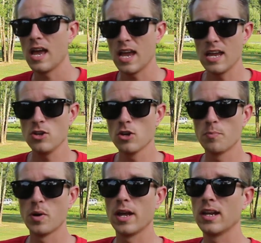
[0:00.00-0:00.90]
in your
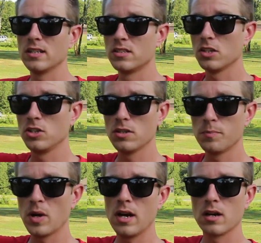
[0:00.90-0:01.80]
putt until your
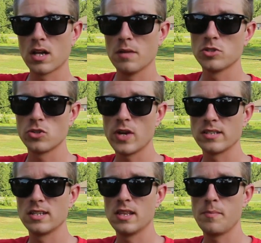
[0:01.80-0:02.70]
putter comes to
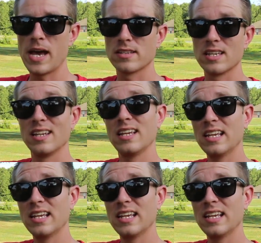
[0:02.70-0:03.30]
rest in the basket